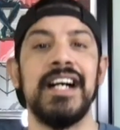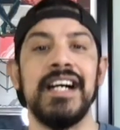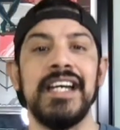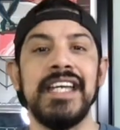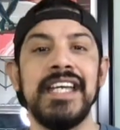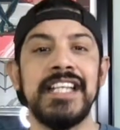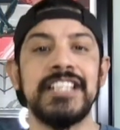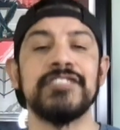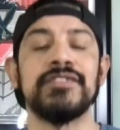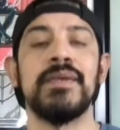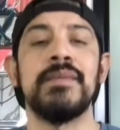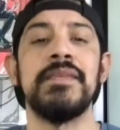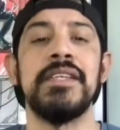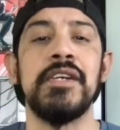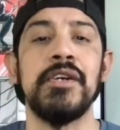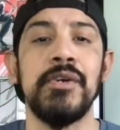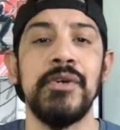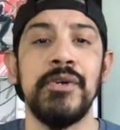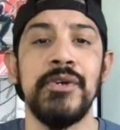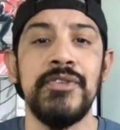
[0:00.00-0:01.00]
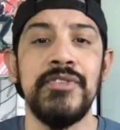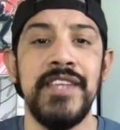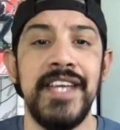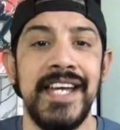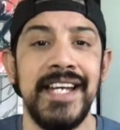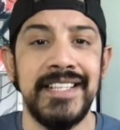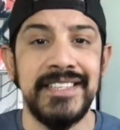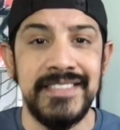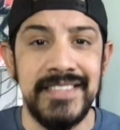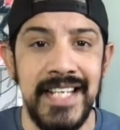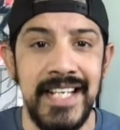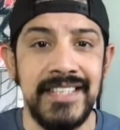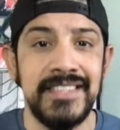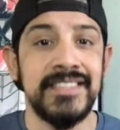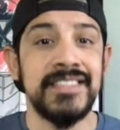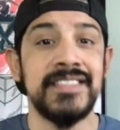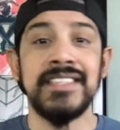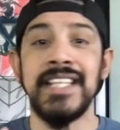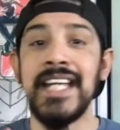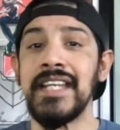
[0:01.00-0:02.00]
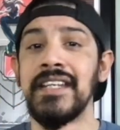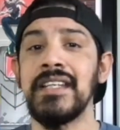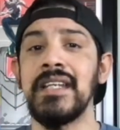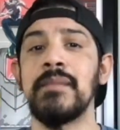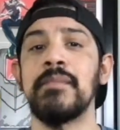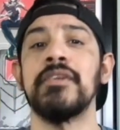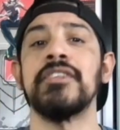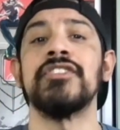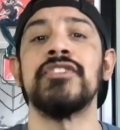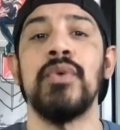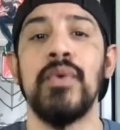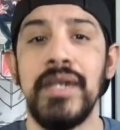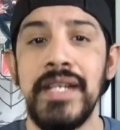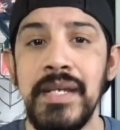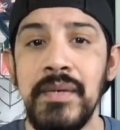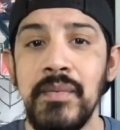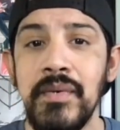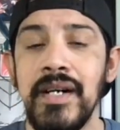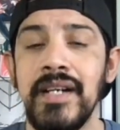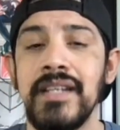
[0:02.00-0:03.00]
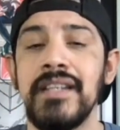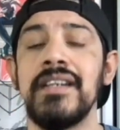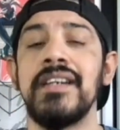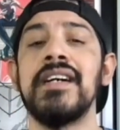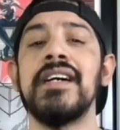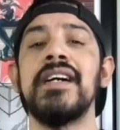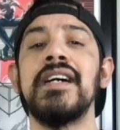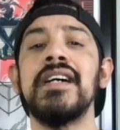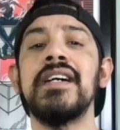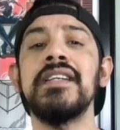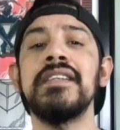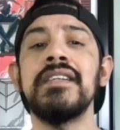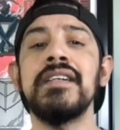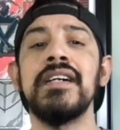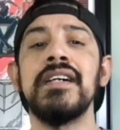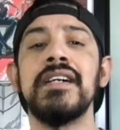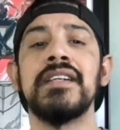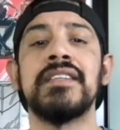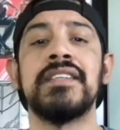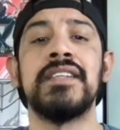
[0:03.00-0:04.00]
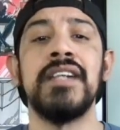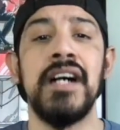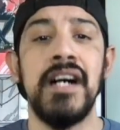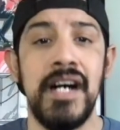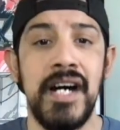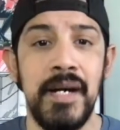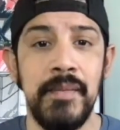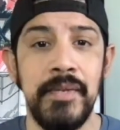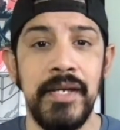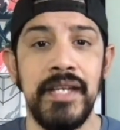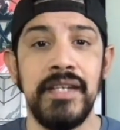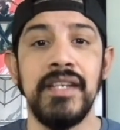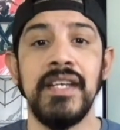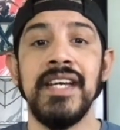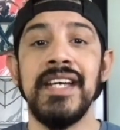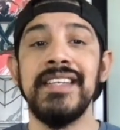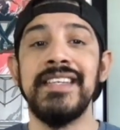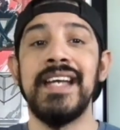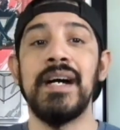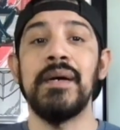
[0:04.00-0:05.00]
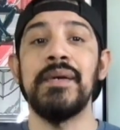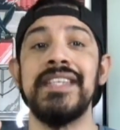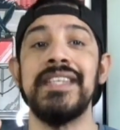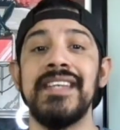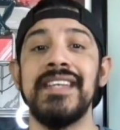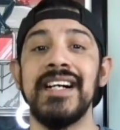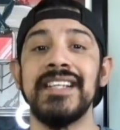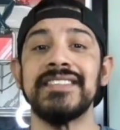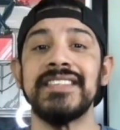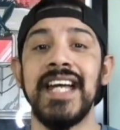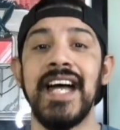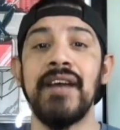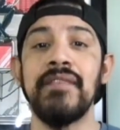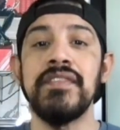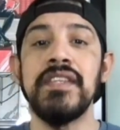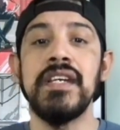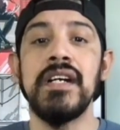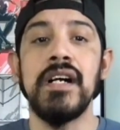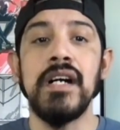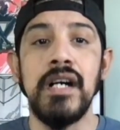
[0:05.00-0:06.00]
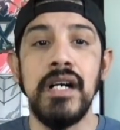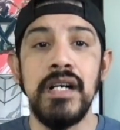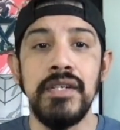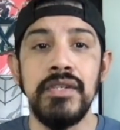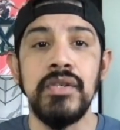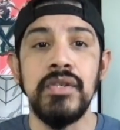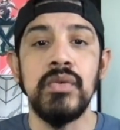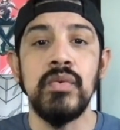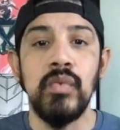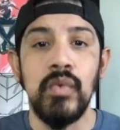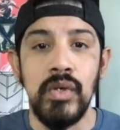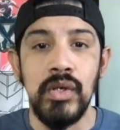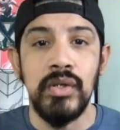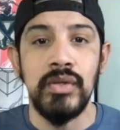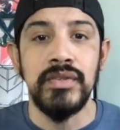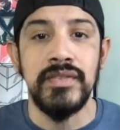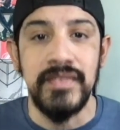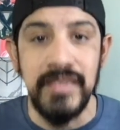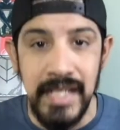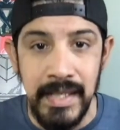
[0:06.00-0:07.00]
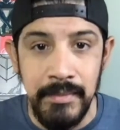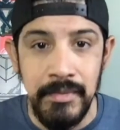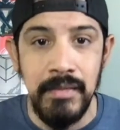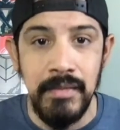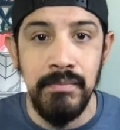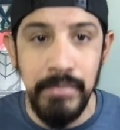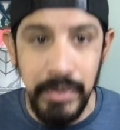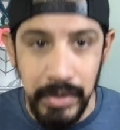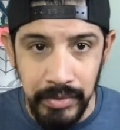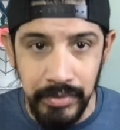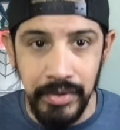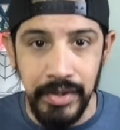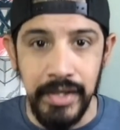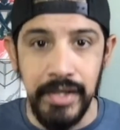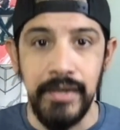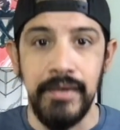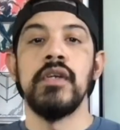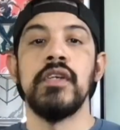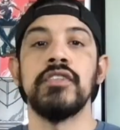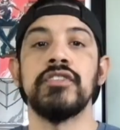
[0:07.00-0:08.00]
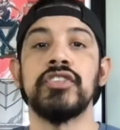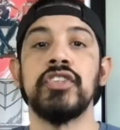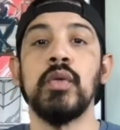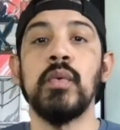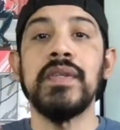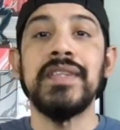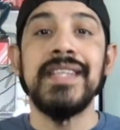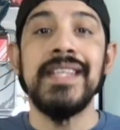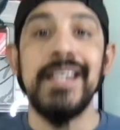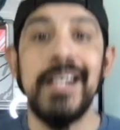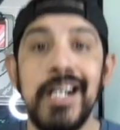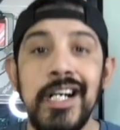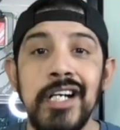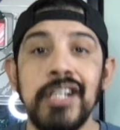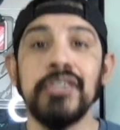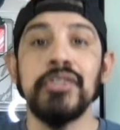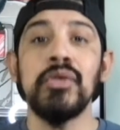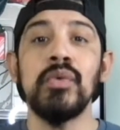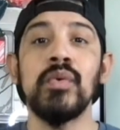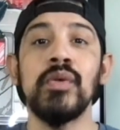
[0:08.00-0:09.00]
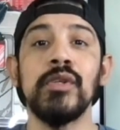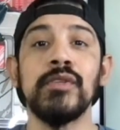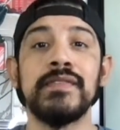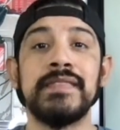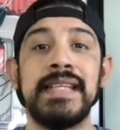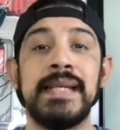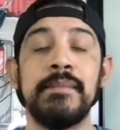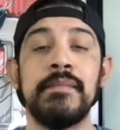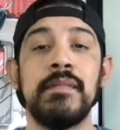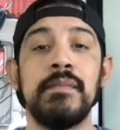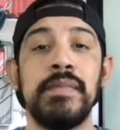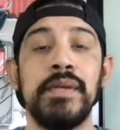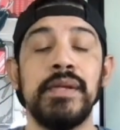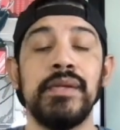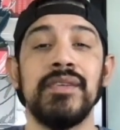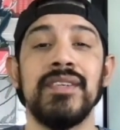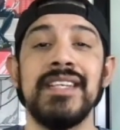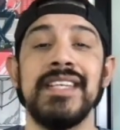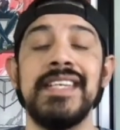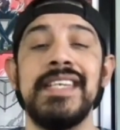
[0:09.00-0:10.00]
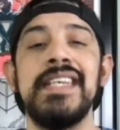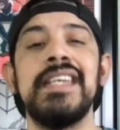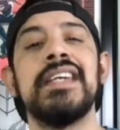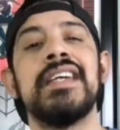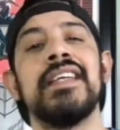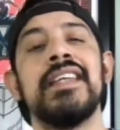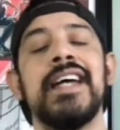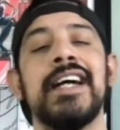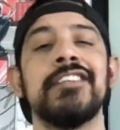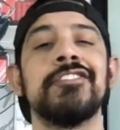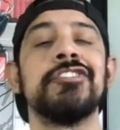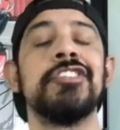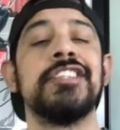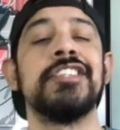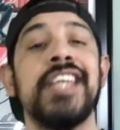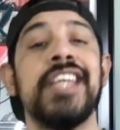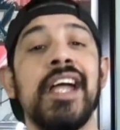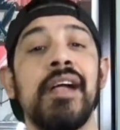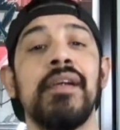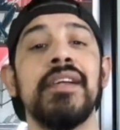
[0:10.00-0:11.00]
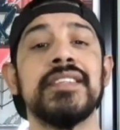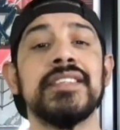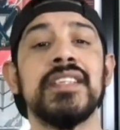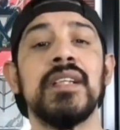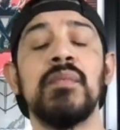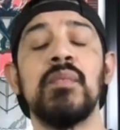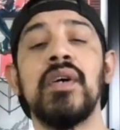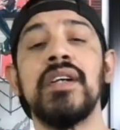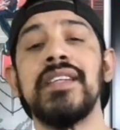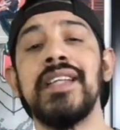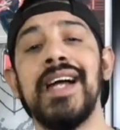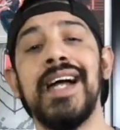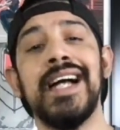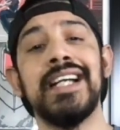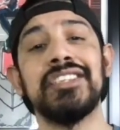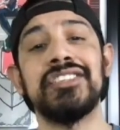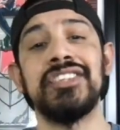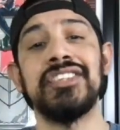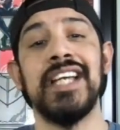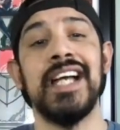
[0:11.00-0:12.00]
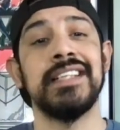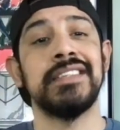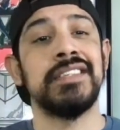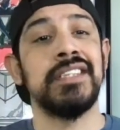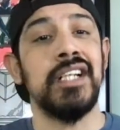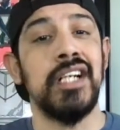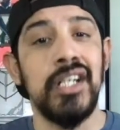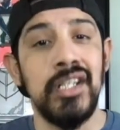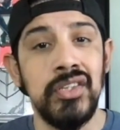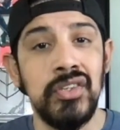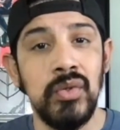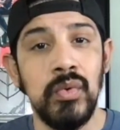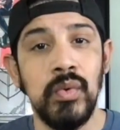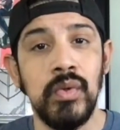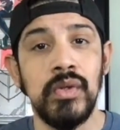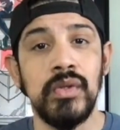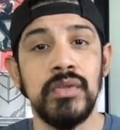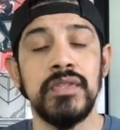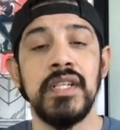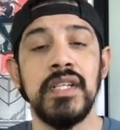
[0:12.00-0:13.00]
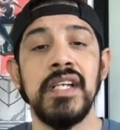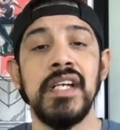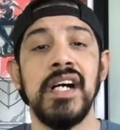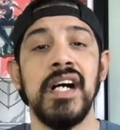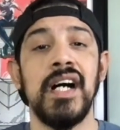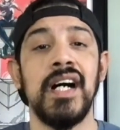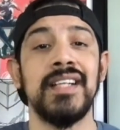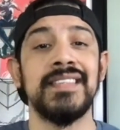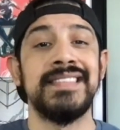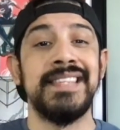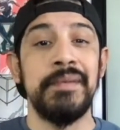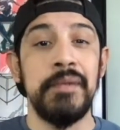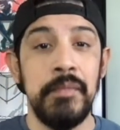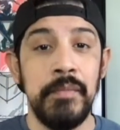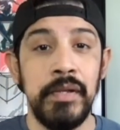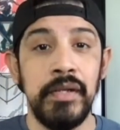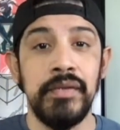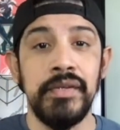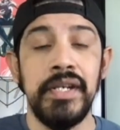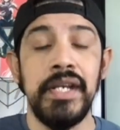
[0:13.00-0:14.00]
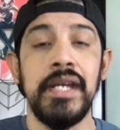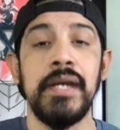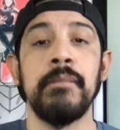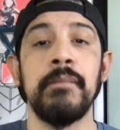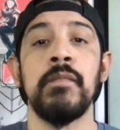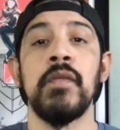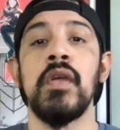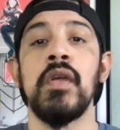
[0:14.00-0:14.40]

is from the Earth X set number 21, Uncommon. Now he does have the Underworld team ability. So with the Underworld team ability, he can actually carry someone that actually has the Underworld team ability.